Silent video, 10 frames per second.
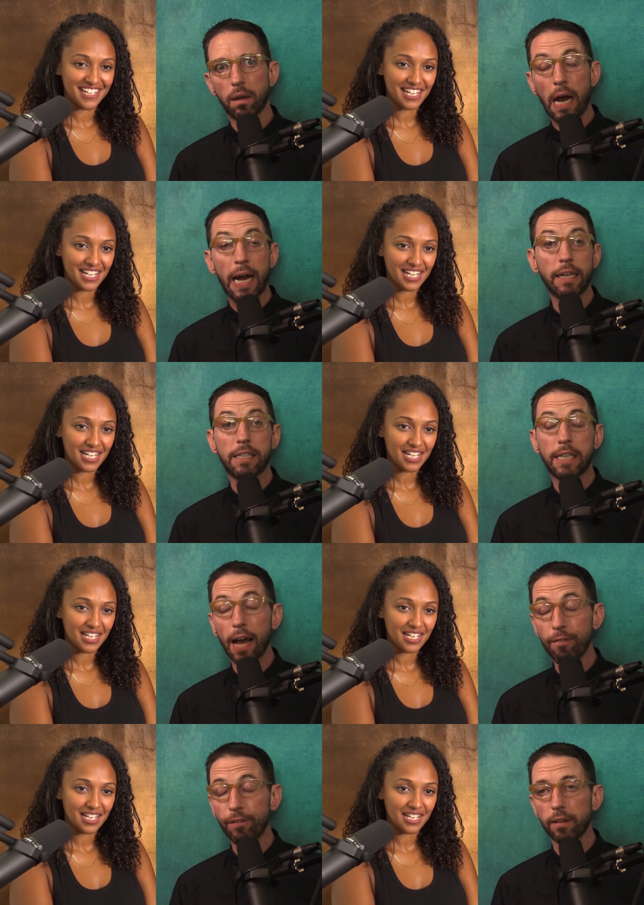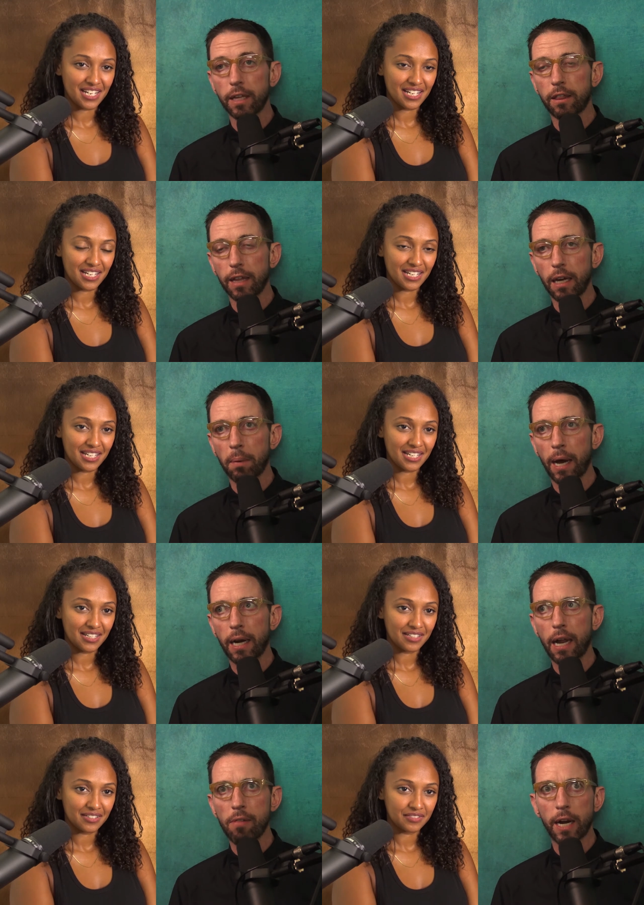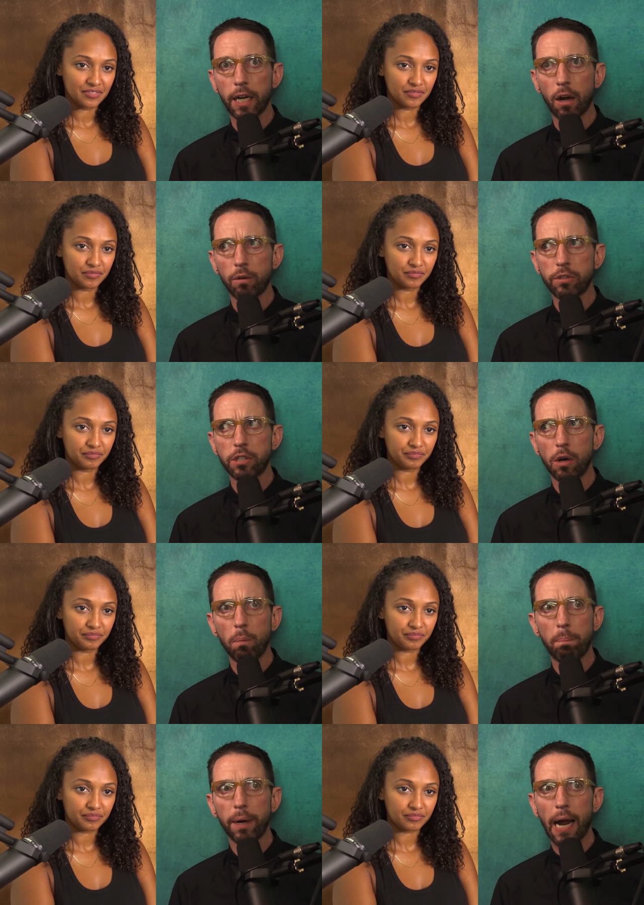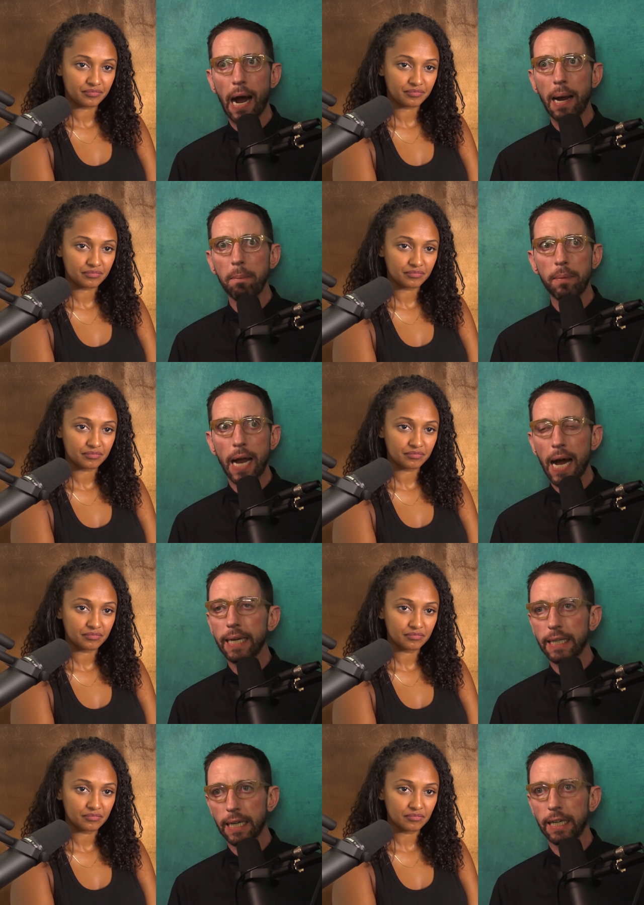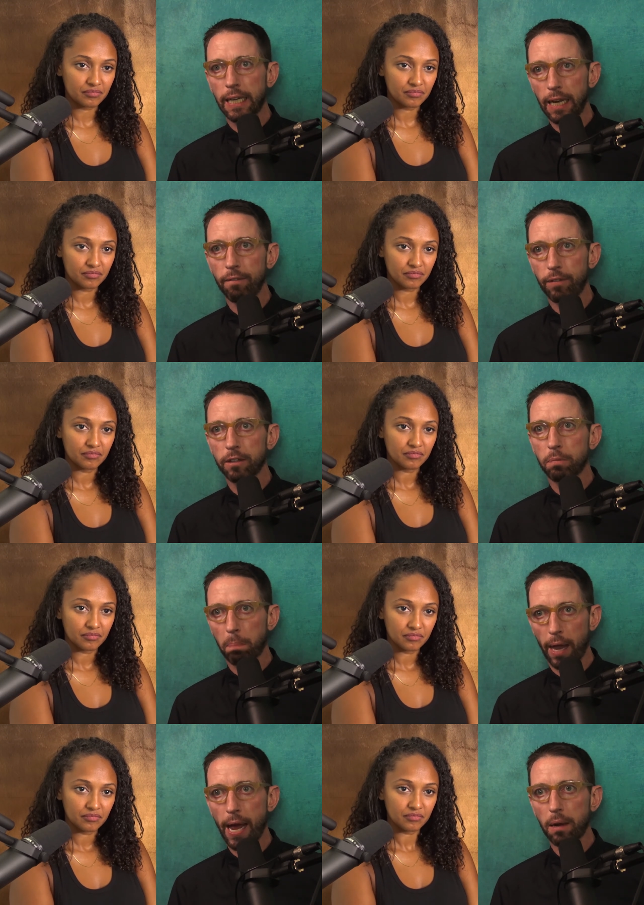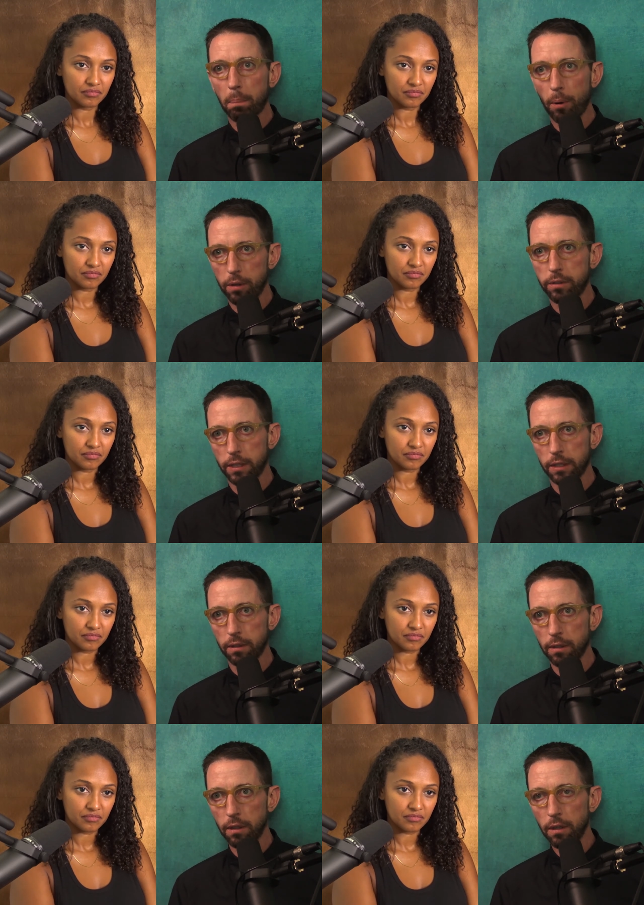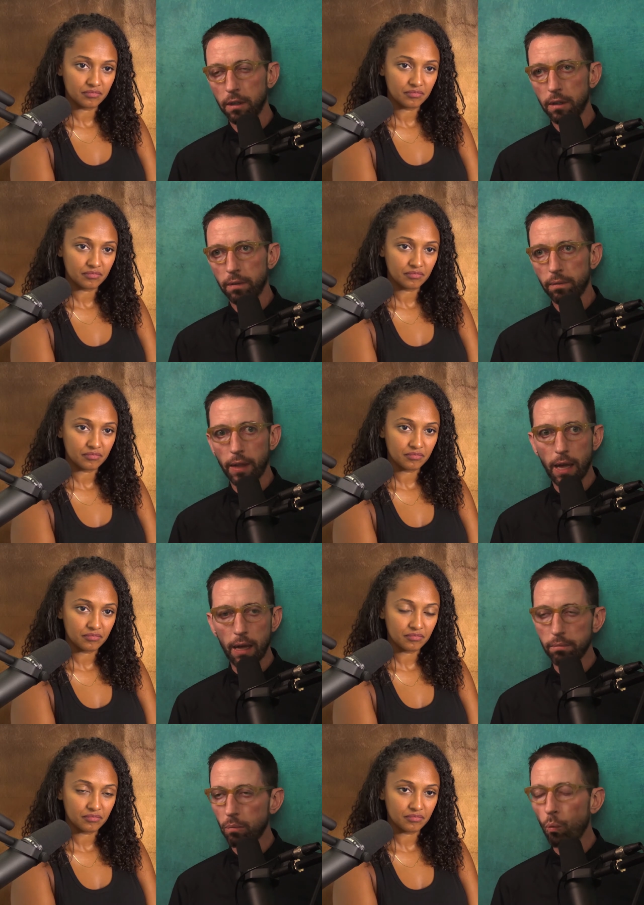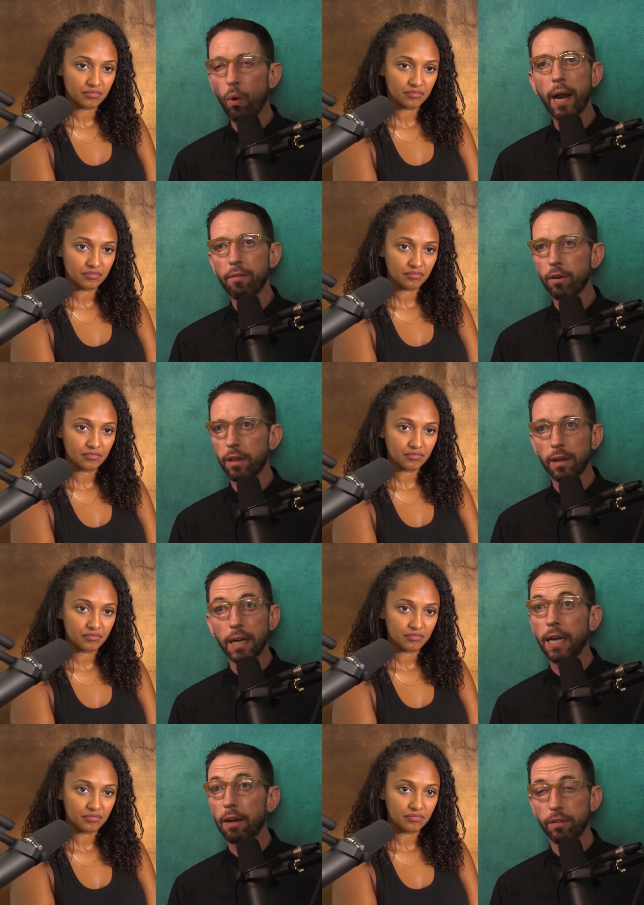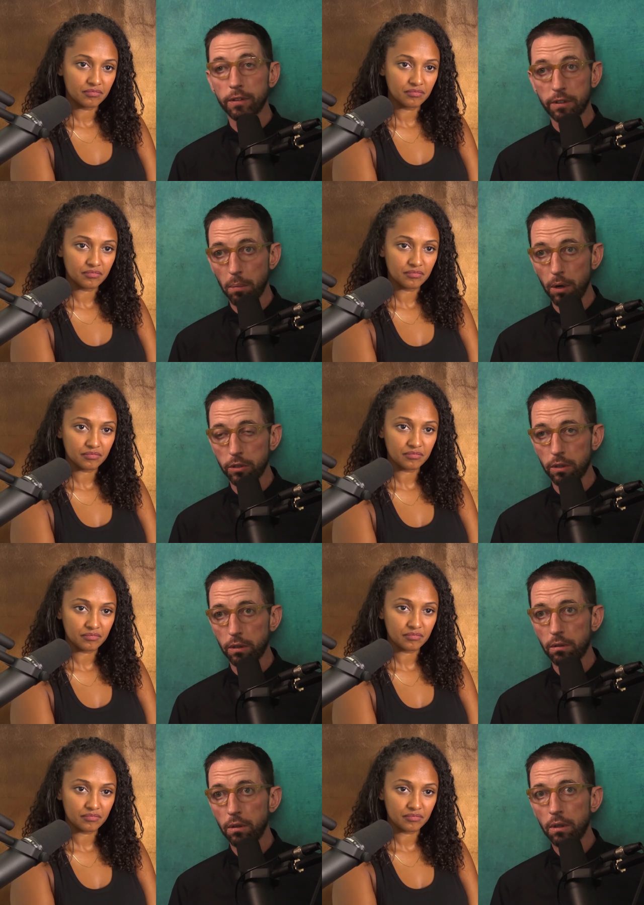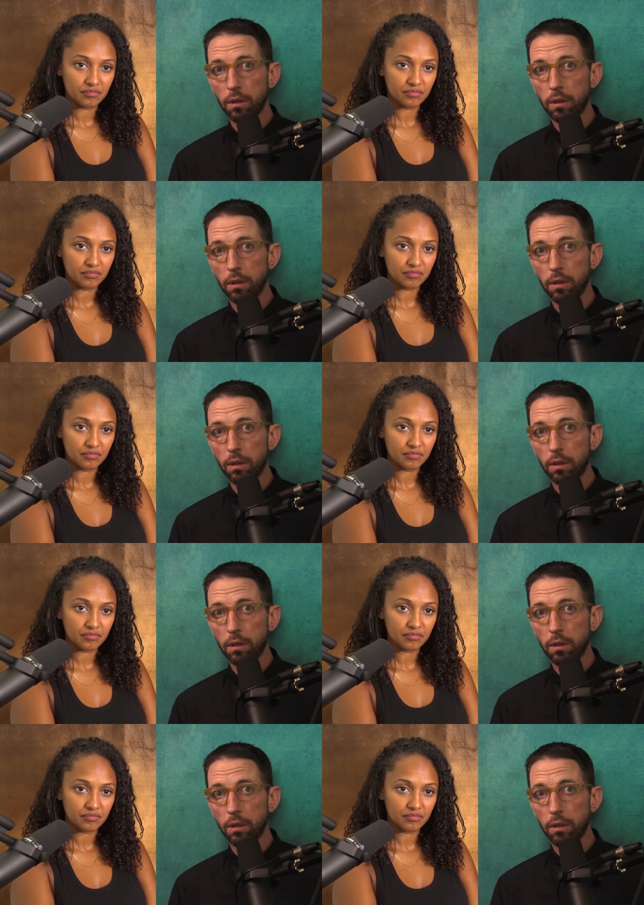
Speaker 1: I definitely think about it, and then I go, so, but I'm not gonna give this black person whatever they're gonna get for this commercial.